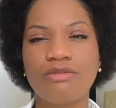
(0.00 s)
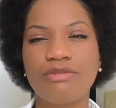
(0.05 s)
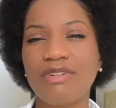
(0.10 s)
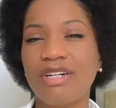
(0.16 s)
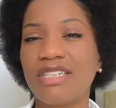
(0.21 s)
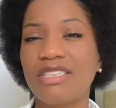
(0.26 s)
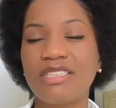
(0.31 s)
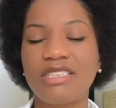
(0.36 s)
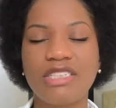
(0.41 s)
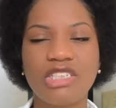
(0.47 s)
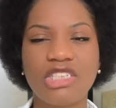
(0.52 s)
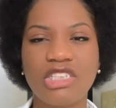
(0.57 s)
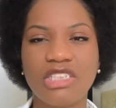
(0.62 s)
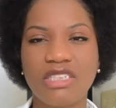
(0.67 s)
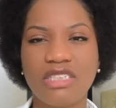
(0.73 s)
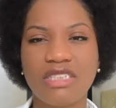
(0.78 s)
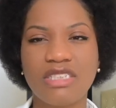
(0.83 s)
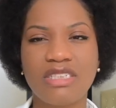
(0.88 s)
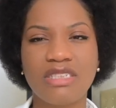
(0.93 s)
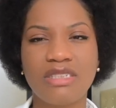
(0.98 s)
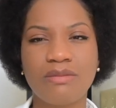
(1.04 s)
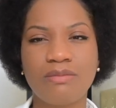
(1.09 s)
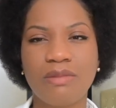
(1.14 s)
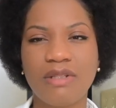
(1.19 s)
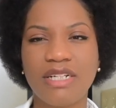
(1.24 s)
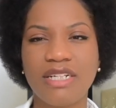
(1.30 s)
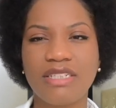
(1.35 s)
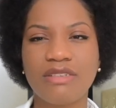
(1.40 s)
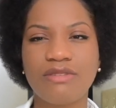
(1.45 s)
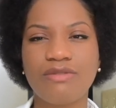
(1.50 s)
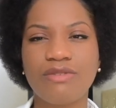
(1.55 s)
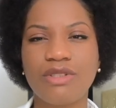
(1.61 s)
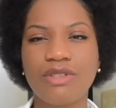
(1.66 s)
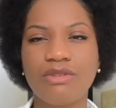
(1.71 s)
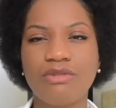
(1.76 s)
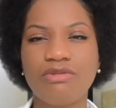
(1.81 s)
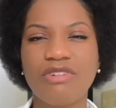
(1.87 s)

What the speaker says: rest in Jesus's plans for you.